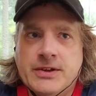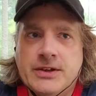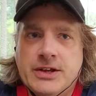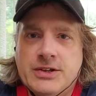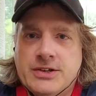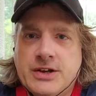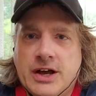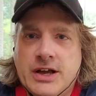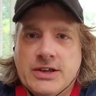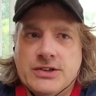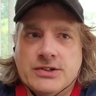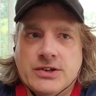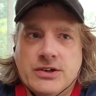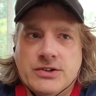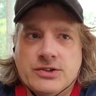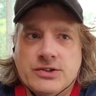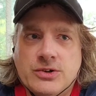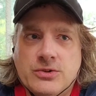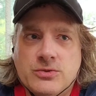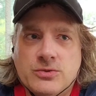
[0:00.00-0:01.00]
A die is
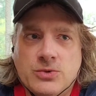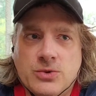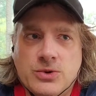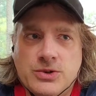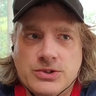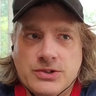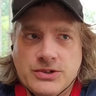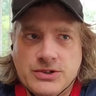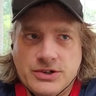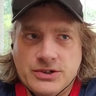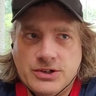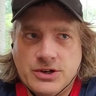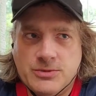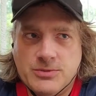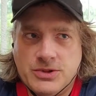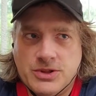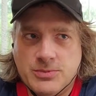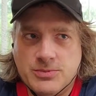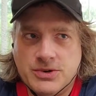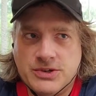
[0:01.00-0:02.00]
also rolled to
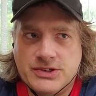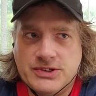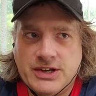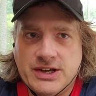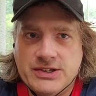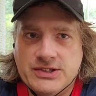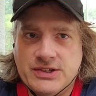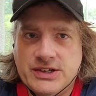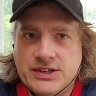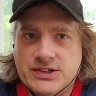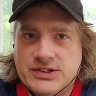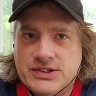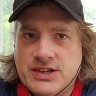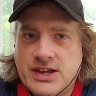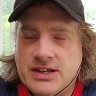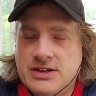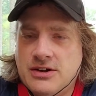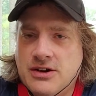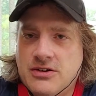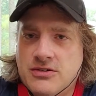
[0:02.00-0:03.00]
determine the precise
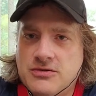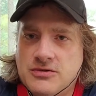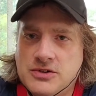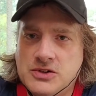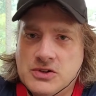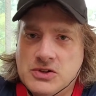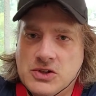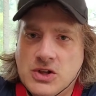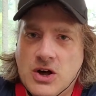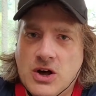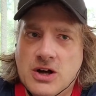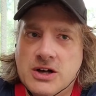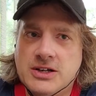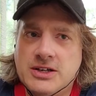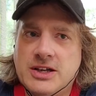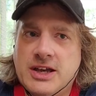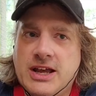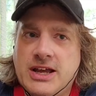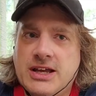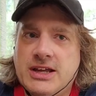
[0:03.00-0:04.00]
extent of
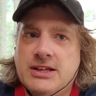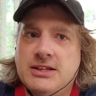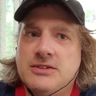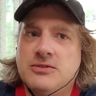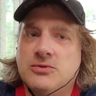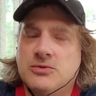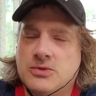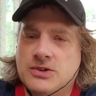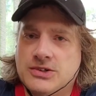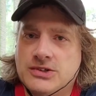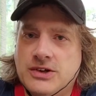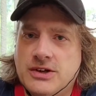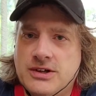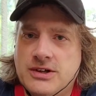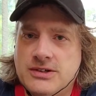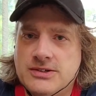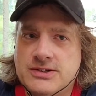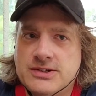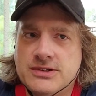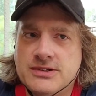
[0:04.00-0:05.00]
long gain
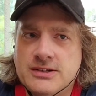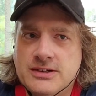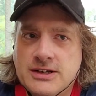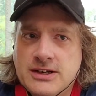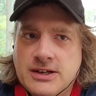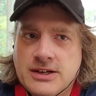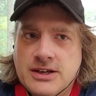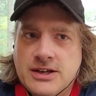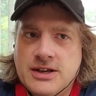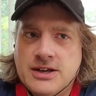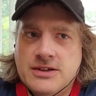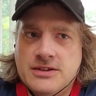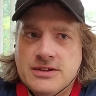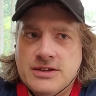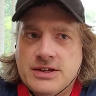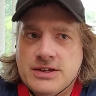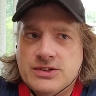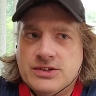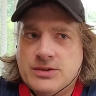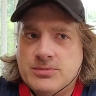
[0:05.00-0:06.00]
results.
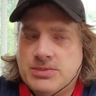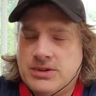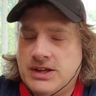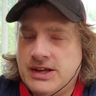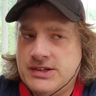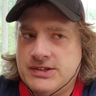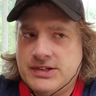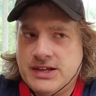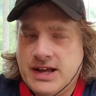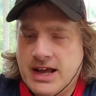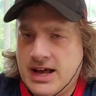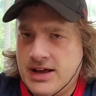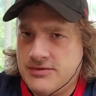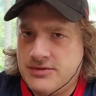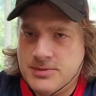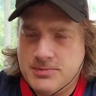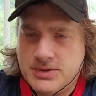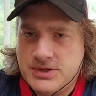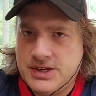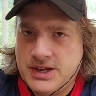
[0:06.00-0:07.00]
These are plays that have
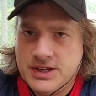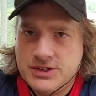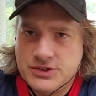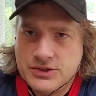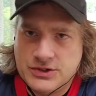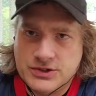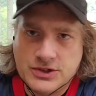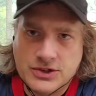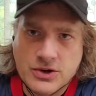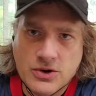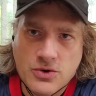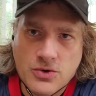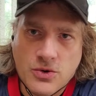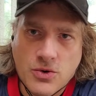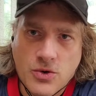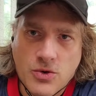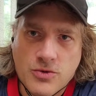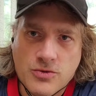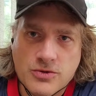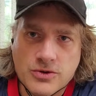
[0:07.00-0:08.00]
the potential to go
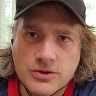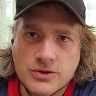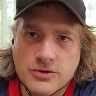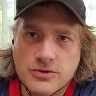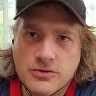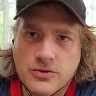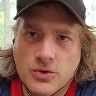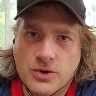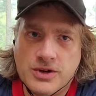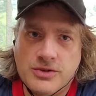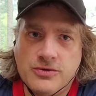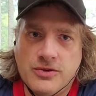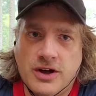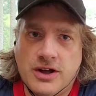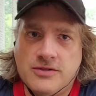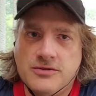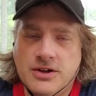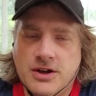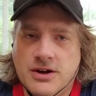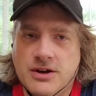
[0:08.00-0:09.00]
over
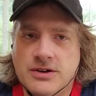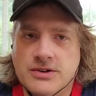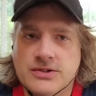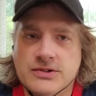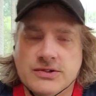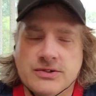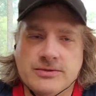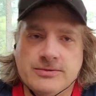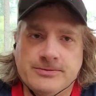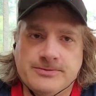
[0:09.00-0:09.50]
45 yards.